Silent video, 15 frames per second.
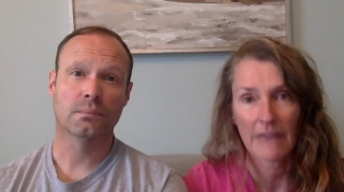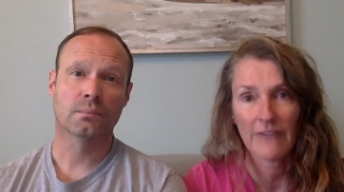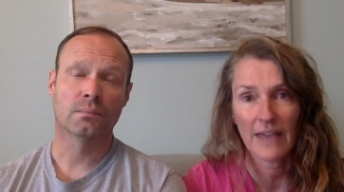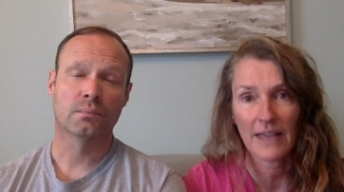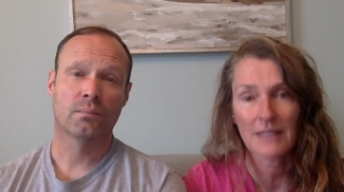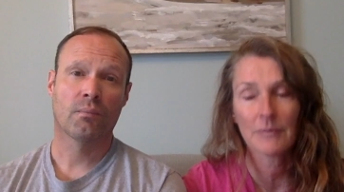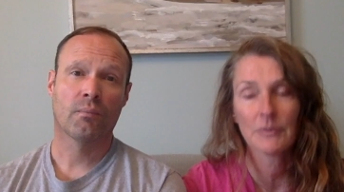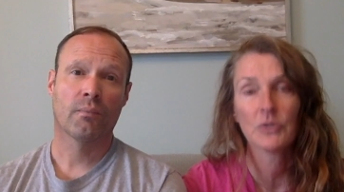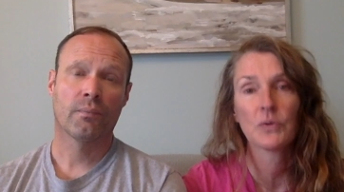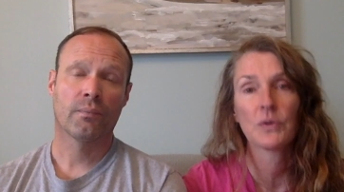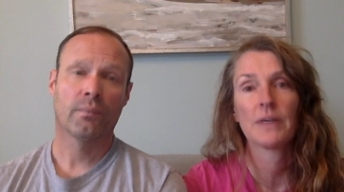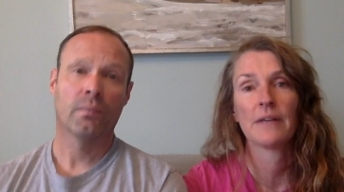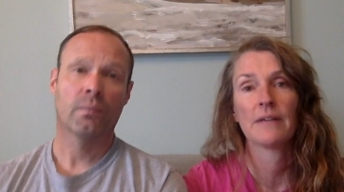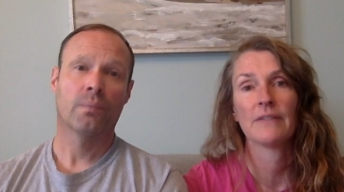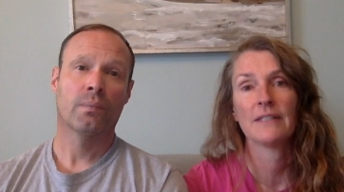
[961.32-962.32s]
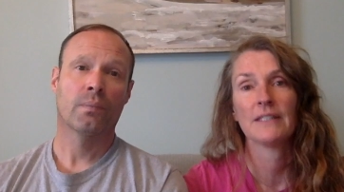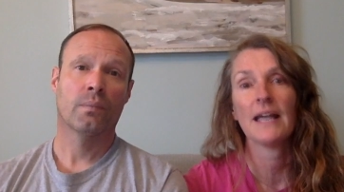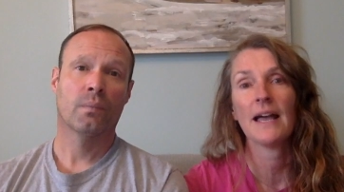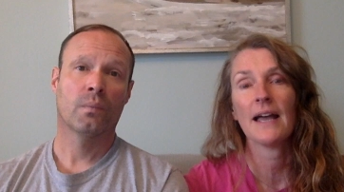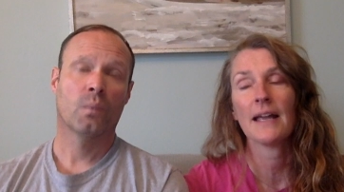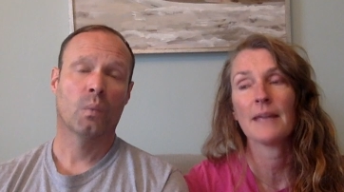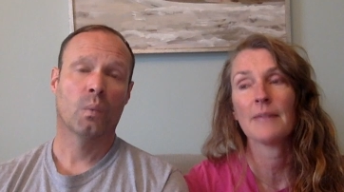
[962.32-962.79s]
Speaker 1: vast majority of the
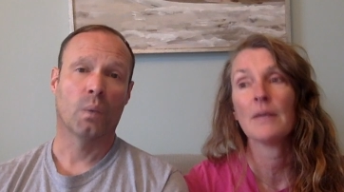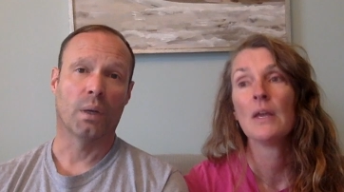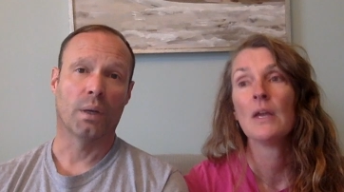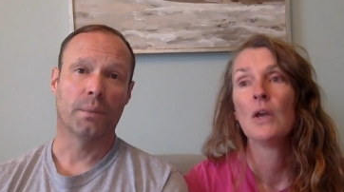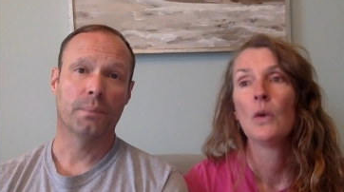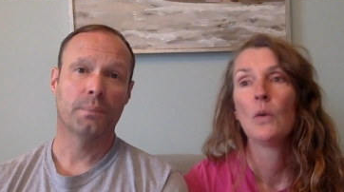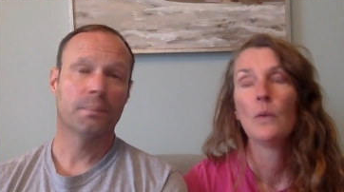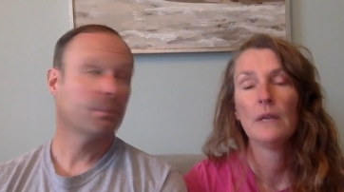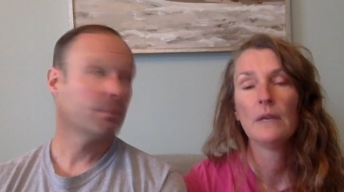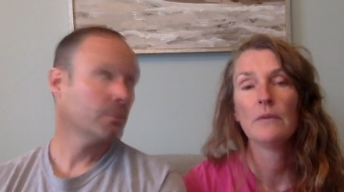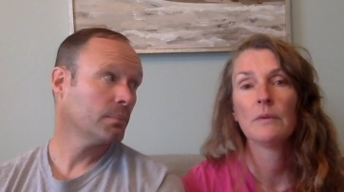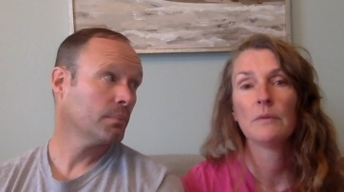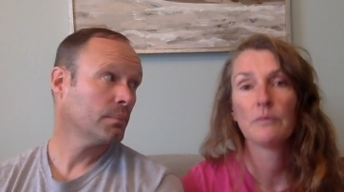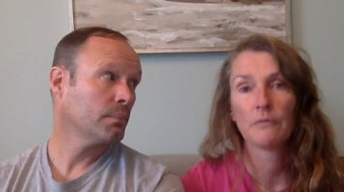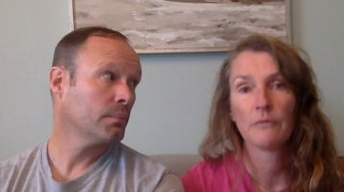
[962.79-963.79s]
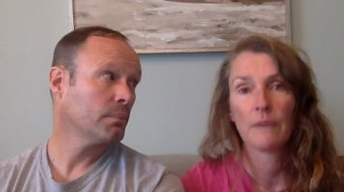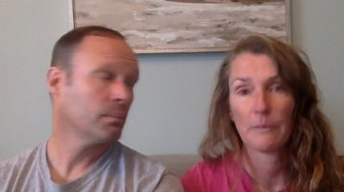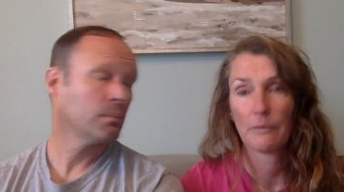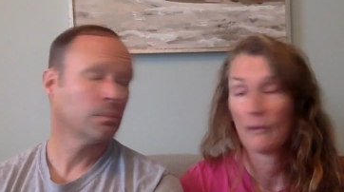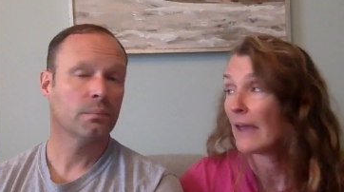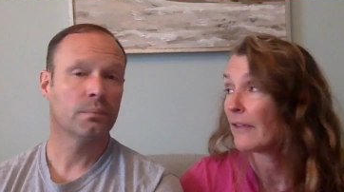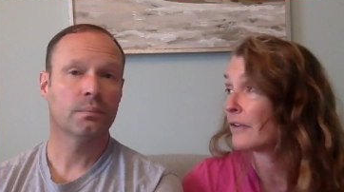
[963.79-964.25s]
time, right, we would
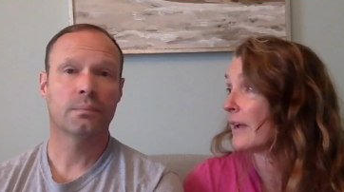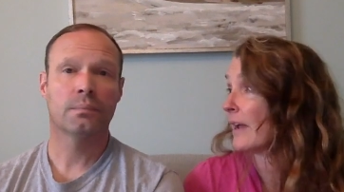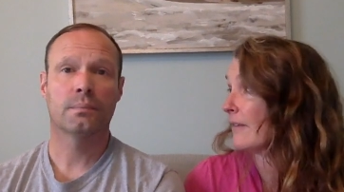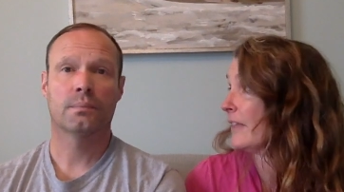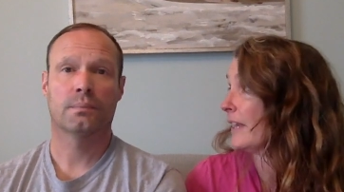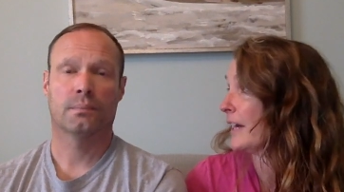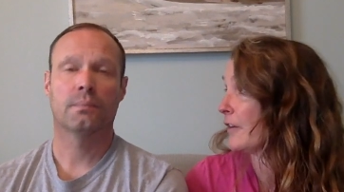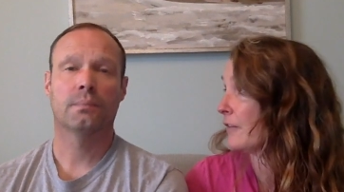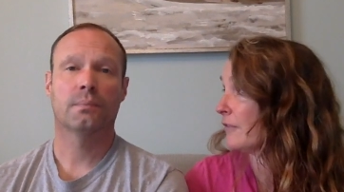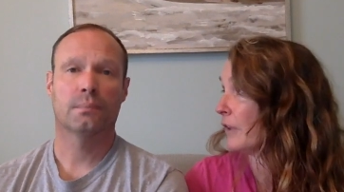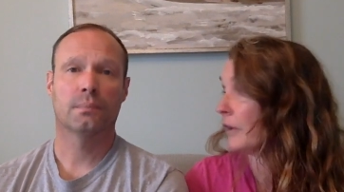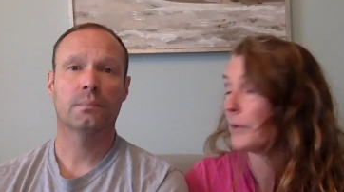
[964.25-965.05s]
rather have that airflow.